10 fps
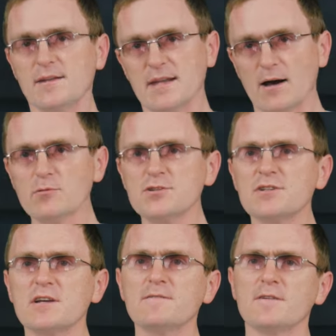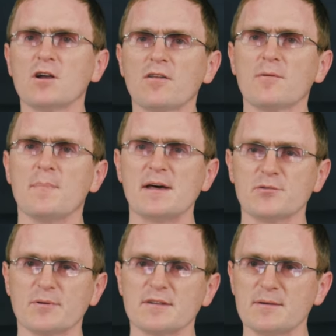Now you should configure the
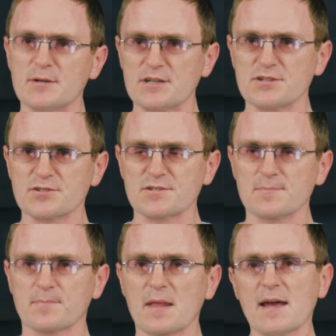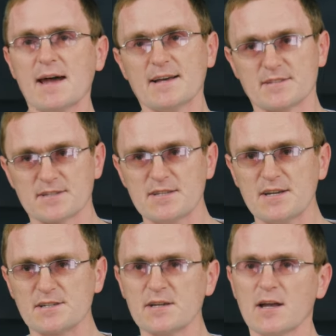bandwidth limitations. As I
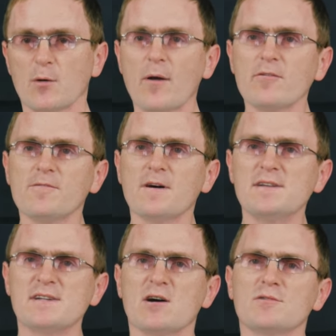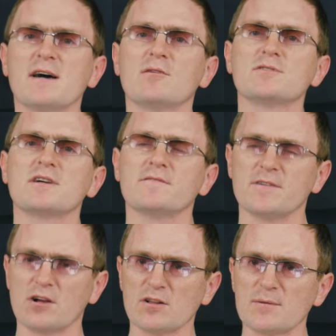said, we will find out how to
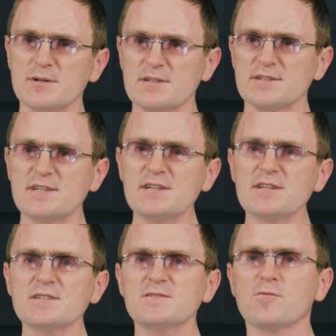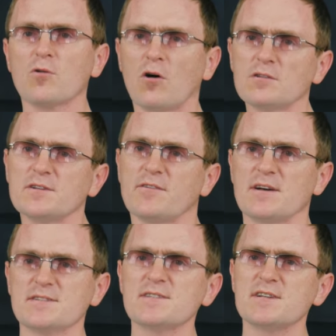configure limiting settings for all
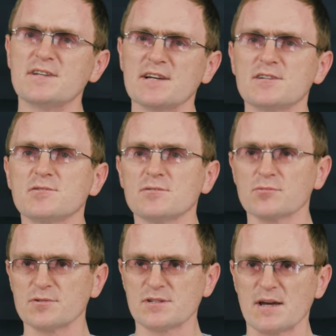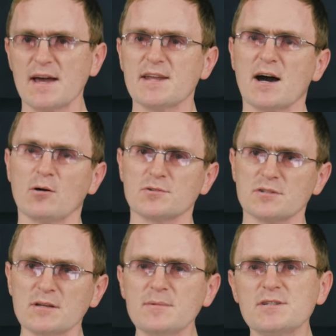devices connected to the router and how to
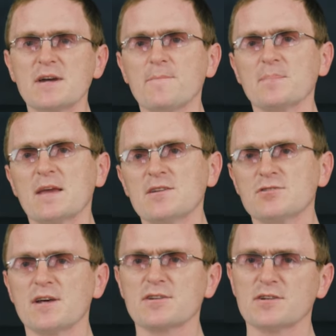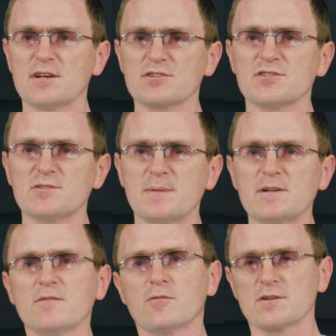limit internet connection
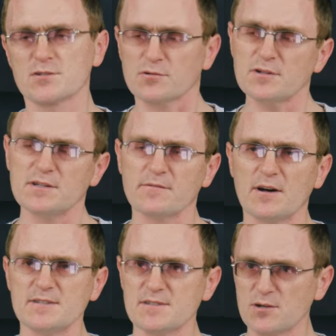speed for certain devices